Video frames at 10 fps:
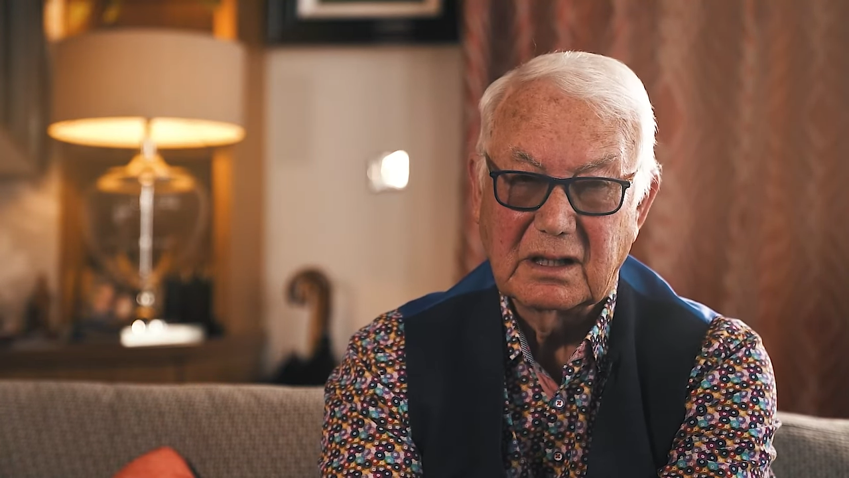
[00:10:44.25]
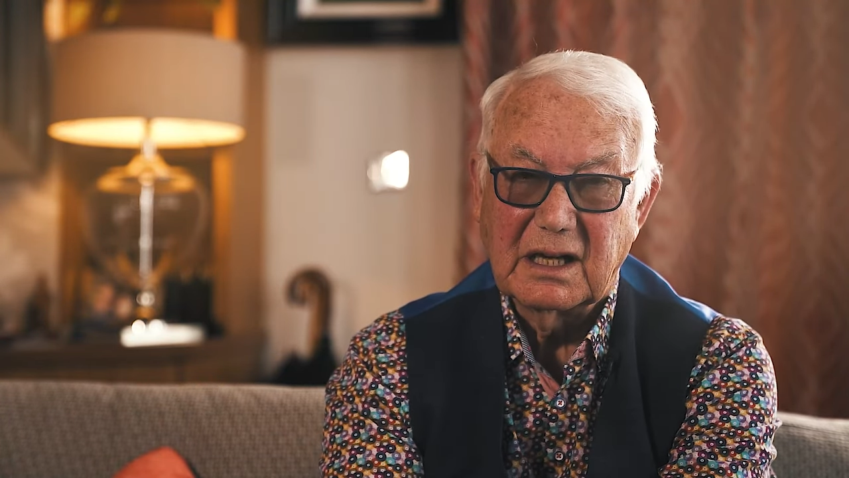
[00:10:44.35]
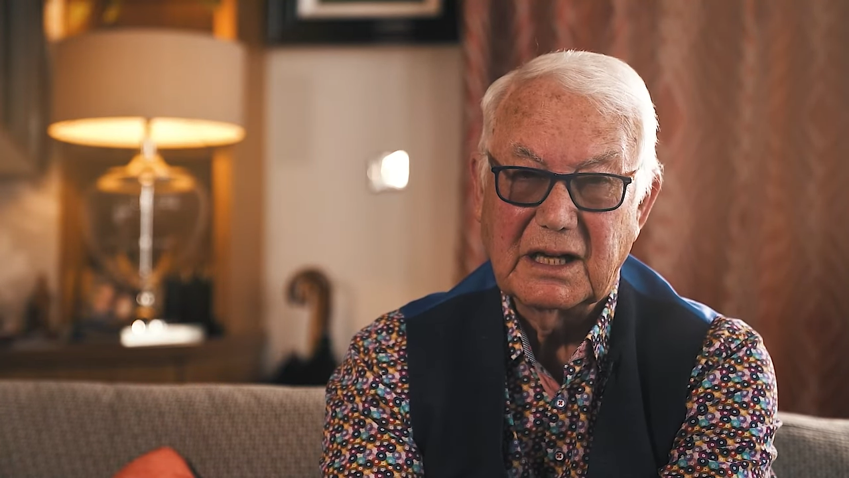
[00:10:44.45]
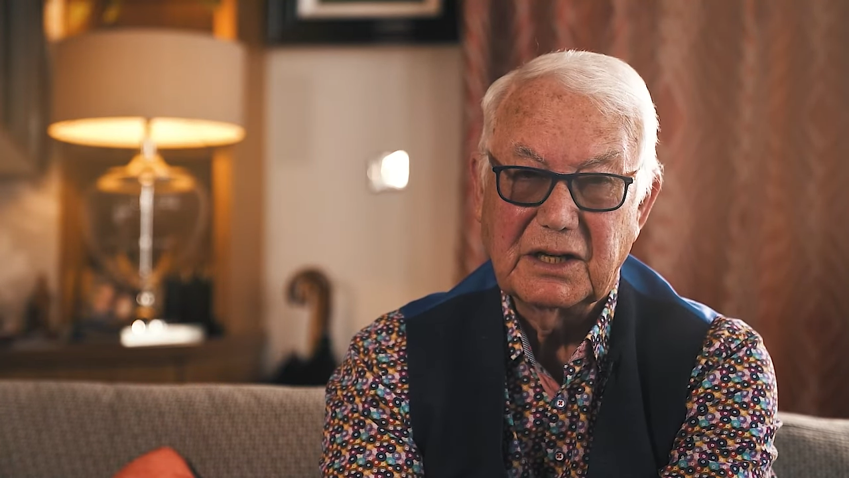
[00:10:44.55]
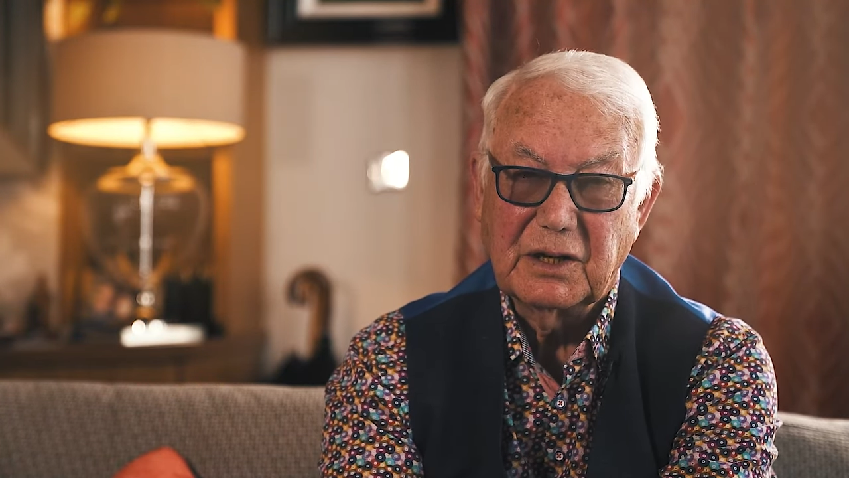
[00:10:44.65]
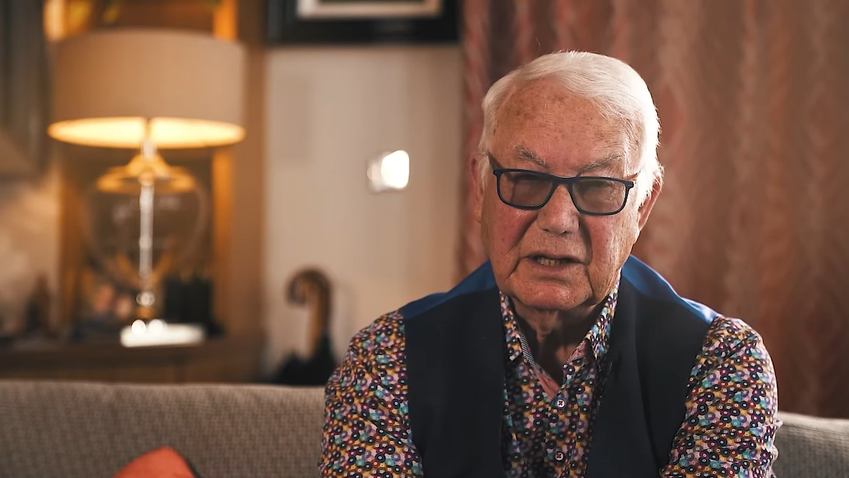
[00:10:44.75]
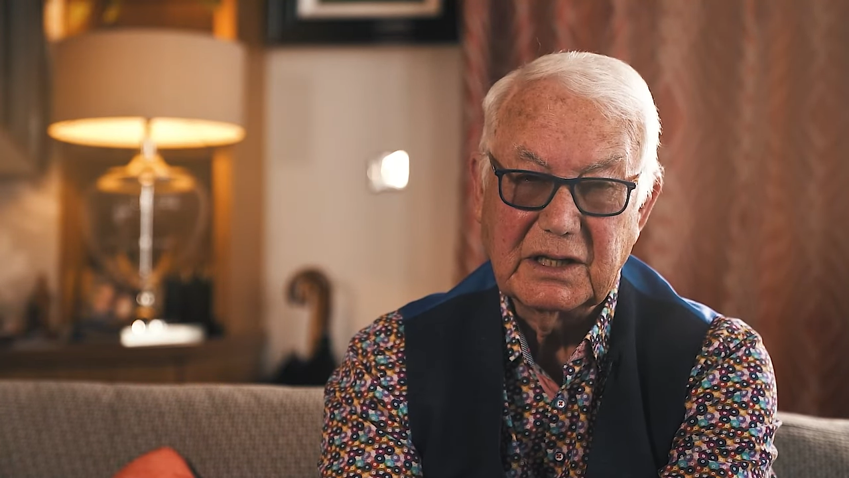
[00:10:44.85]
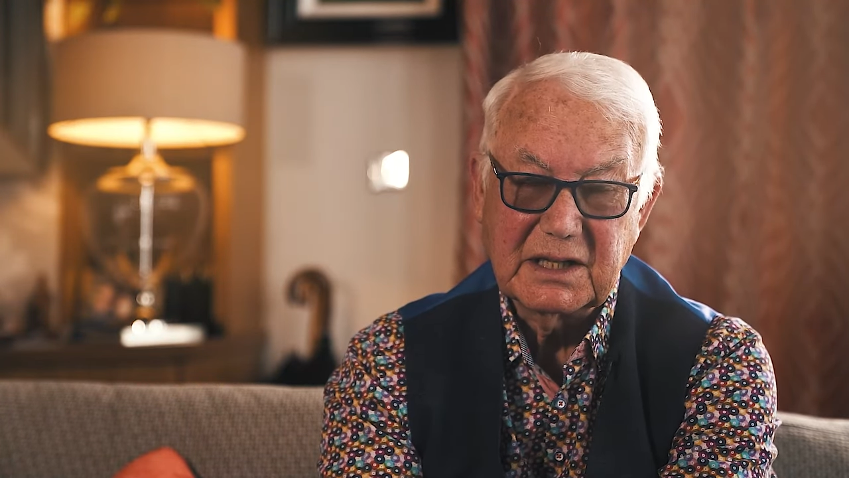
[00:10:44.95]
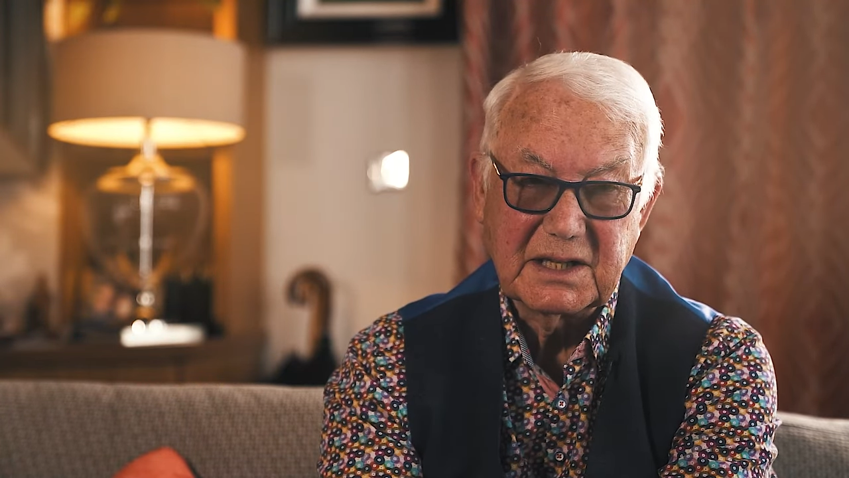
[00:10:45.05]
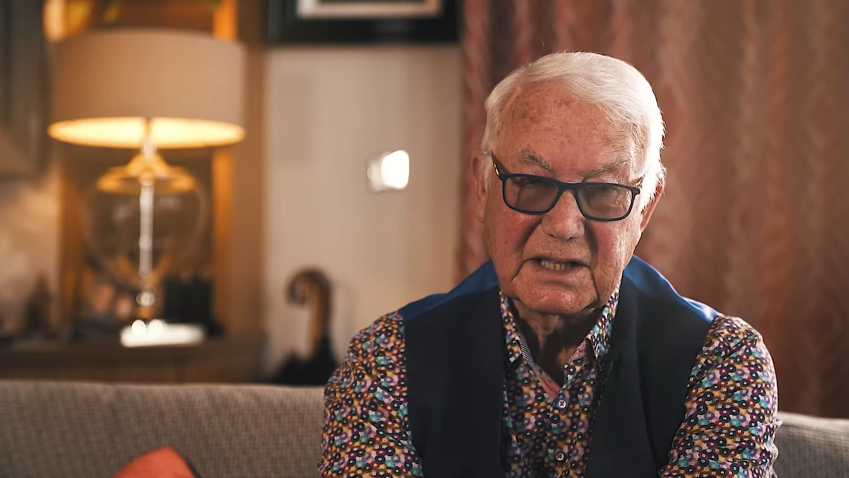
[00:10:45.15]
Uh, no, he
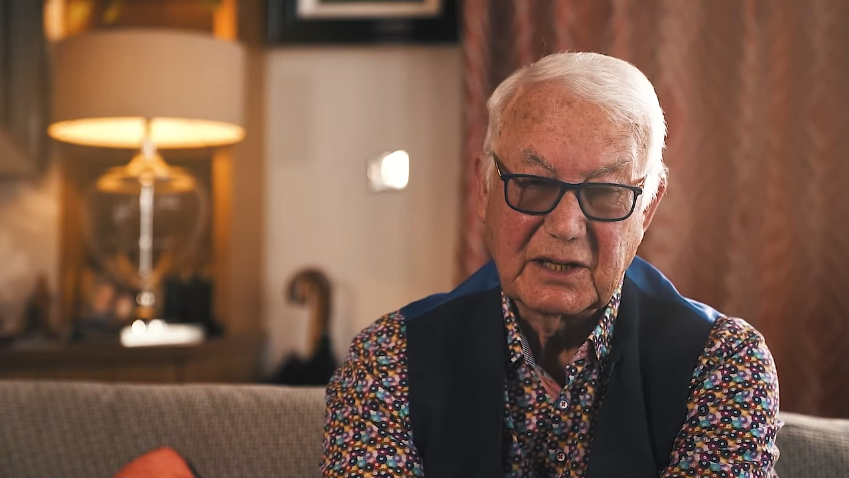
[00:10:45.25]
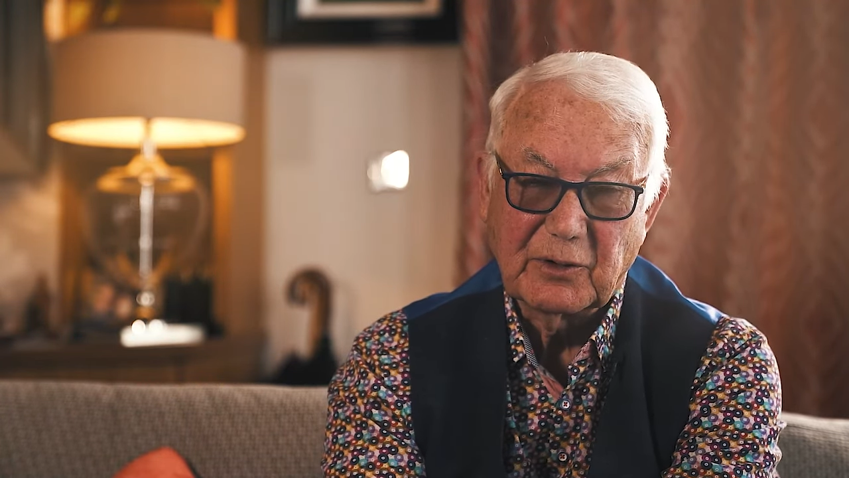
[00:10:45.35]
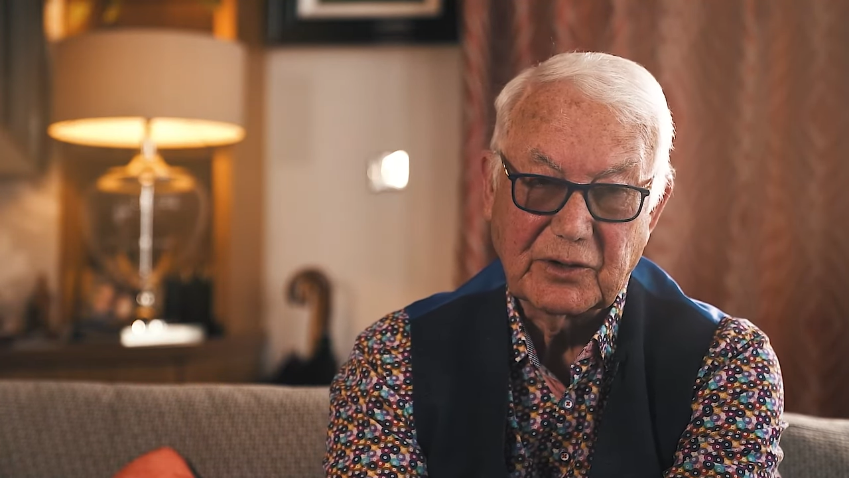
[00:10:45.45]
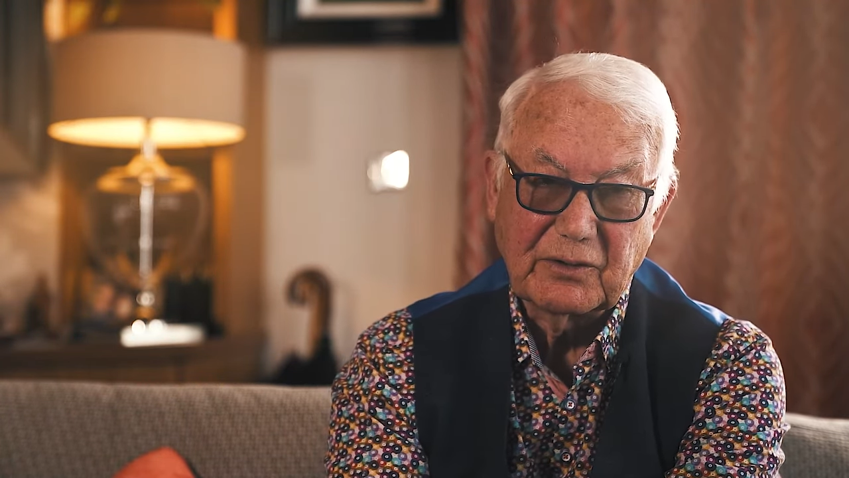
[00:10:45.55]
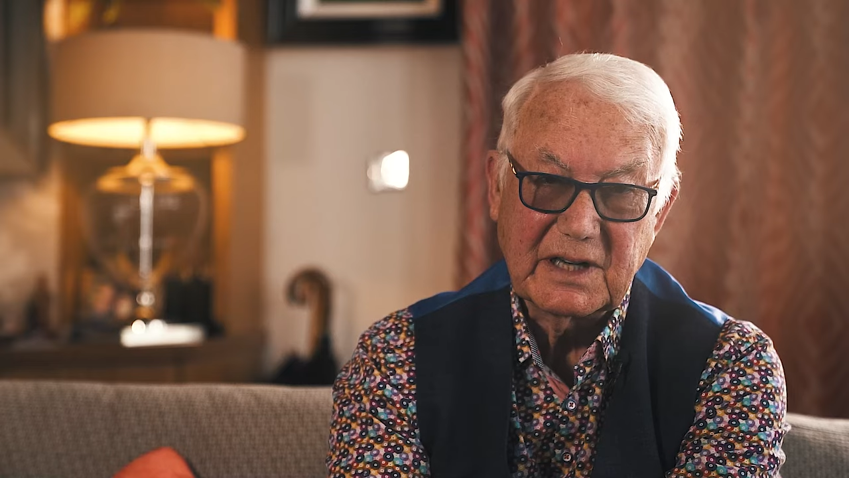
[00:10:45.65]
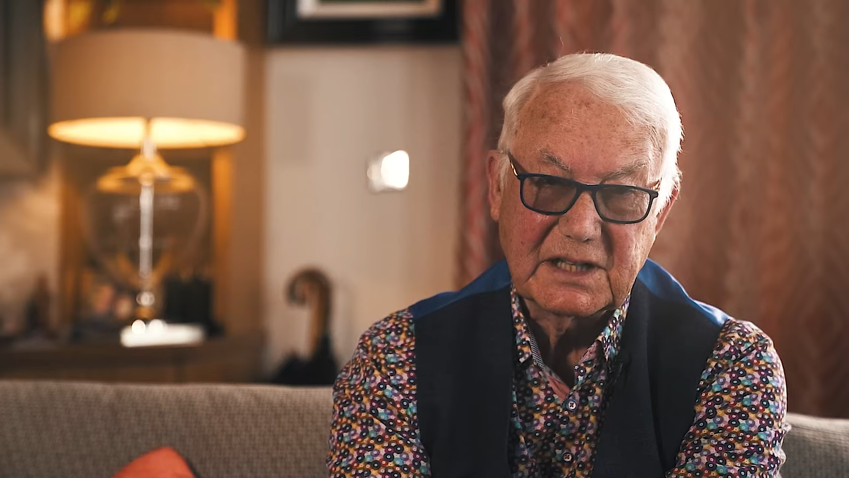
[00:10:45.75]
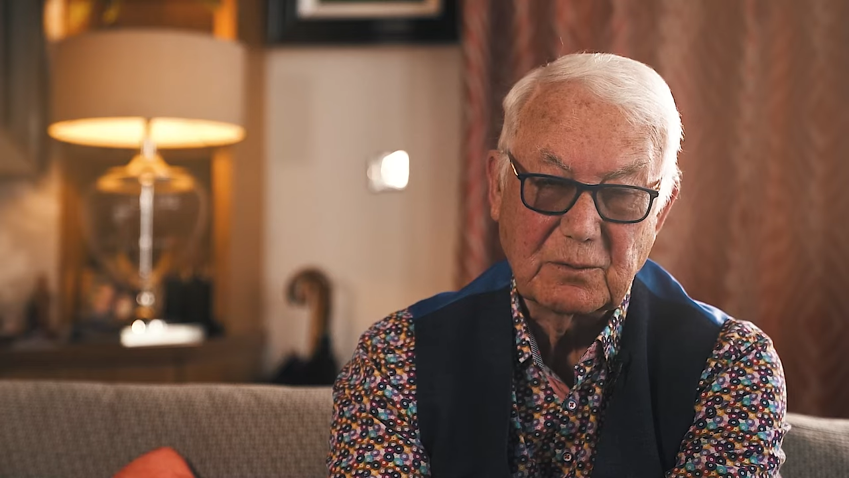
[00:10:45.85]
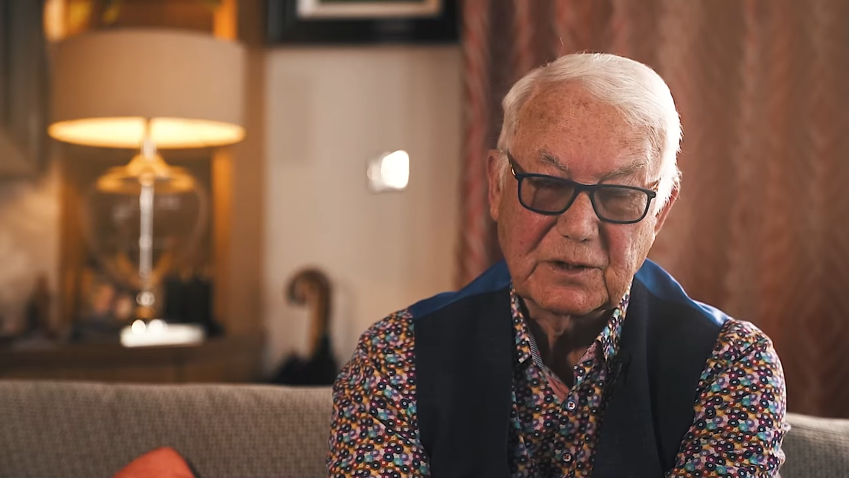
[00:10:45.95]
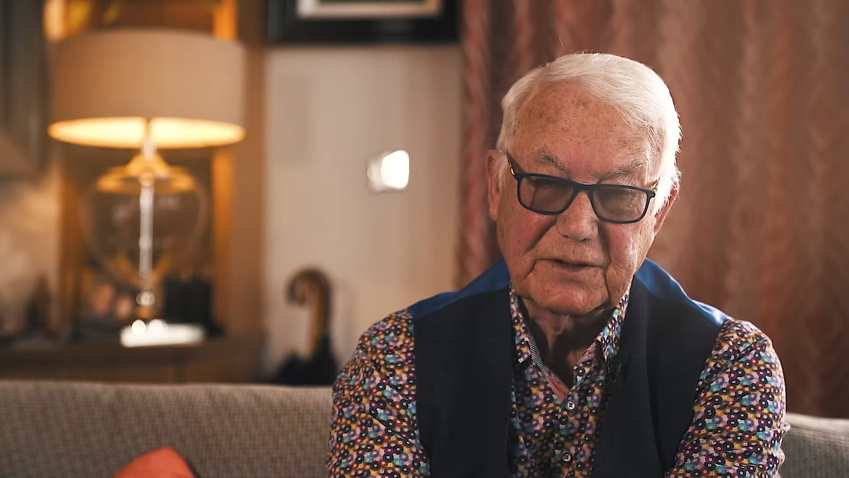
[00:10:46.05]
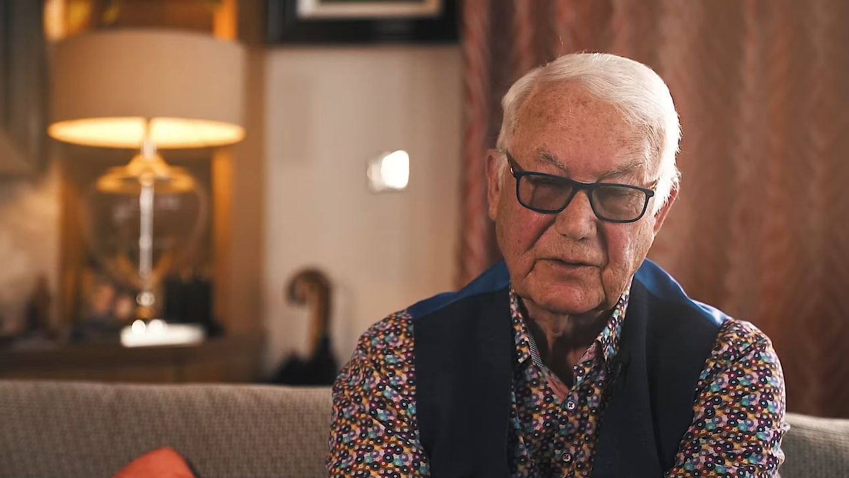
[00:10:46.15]
didn't say what the
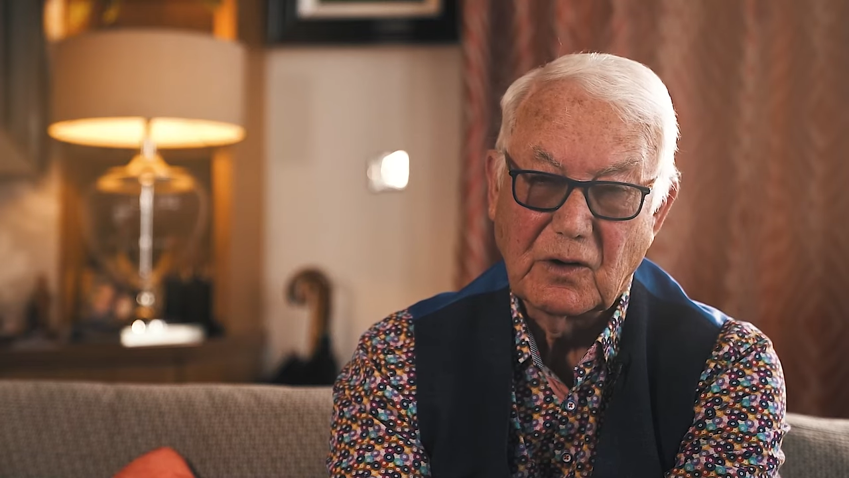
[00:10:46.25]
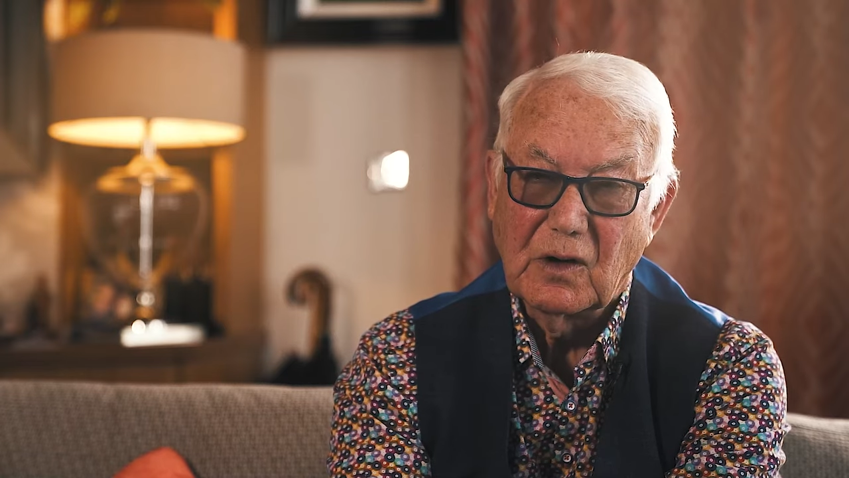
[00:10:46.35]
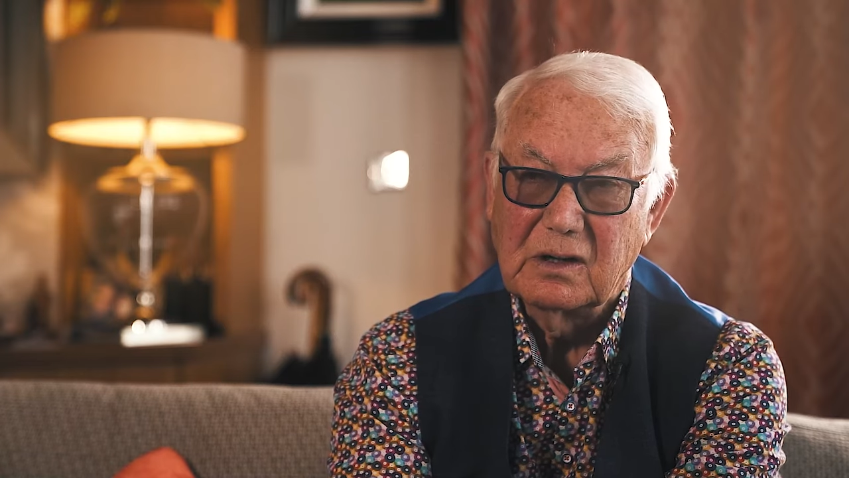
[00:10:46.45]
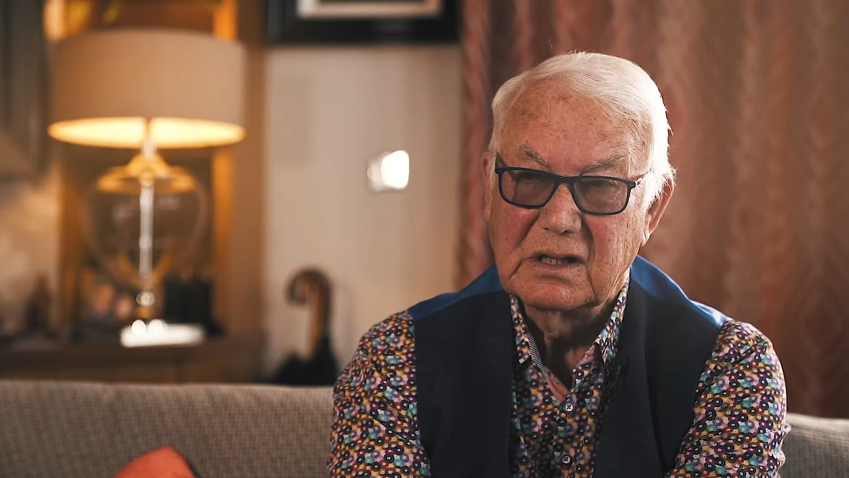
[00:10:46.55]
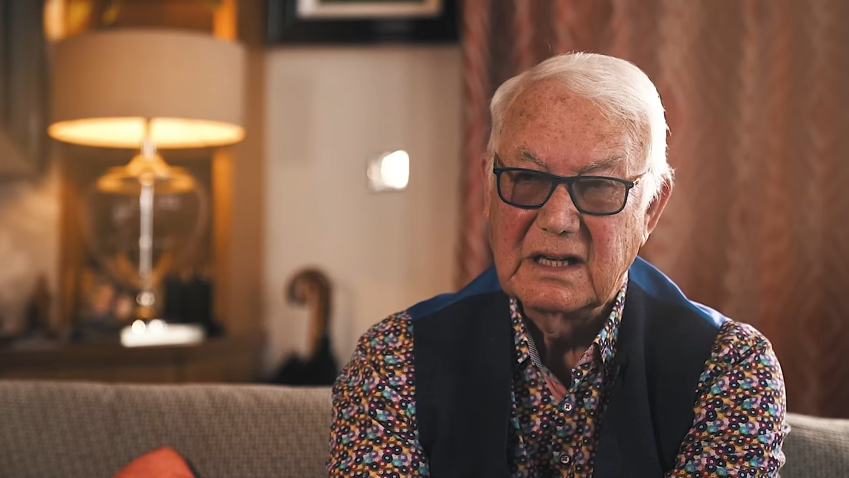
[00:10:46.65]
reason was for.